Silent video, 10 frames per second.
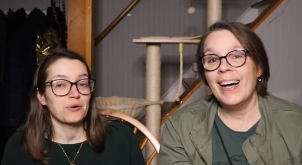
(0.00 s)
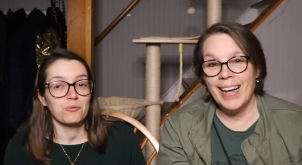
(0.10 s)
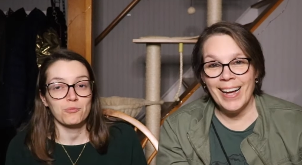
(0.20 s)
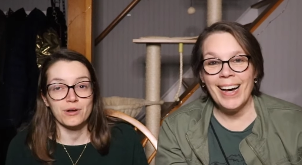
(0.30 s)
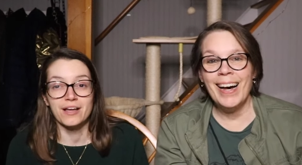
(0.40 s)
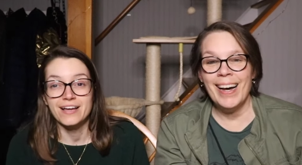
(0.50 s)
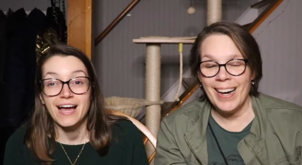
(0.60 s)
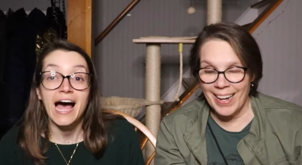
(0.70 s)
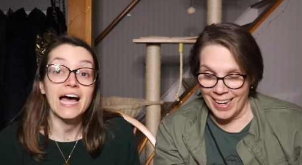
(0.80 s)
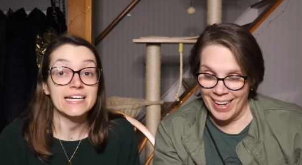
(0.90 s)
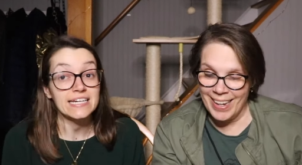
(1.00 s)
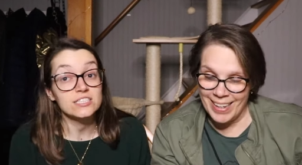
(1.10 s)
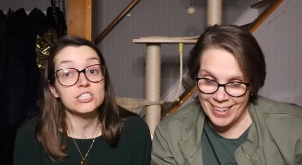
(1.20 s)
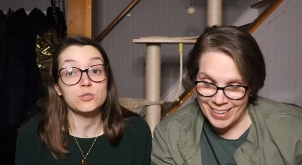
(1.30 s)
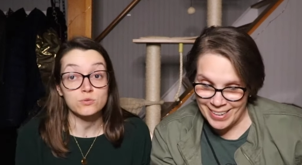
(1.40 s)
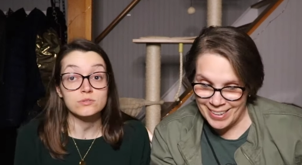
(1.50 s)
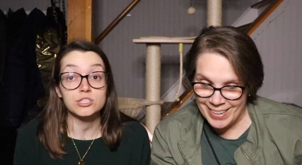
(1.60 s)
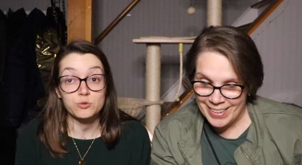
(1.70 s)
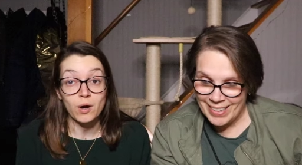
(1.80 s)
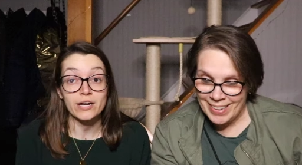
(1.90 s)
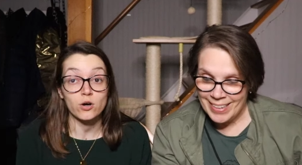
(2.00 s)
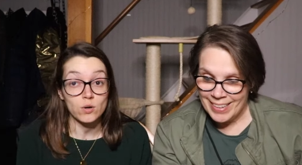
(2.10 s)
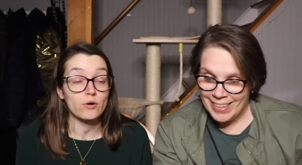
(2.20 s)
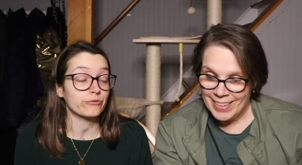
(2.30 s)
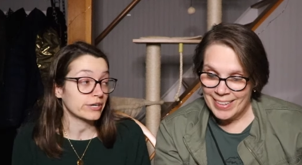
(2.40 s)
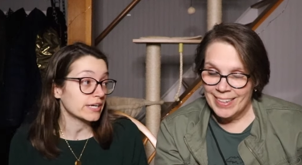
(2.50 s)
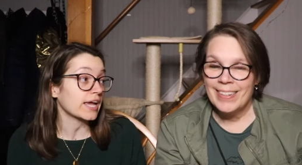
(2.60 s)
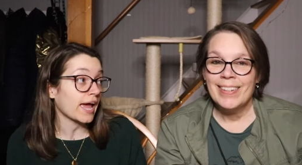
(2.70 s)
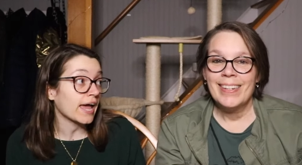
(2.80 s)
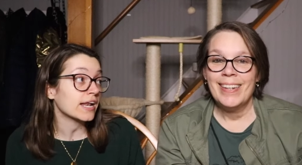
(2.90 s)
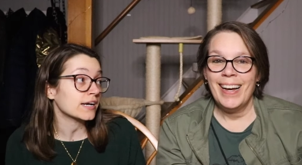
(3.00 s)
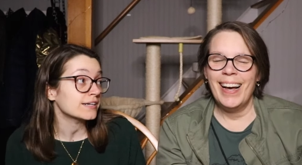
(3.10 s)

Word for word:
Speaker 1: honey, do you do you want to go over it again?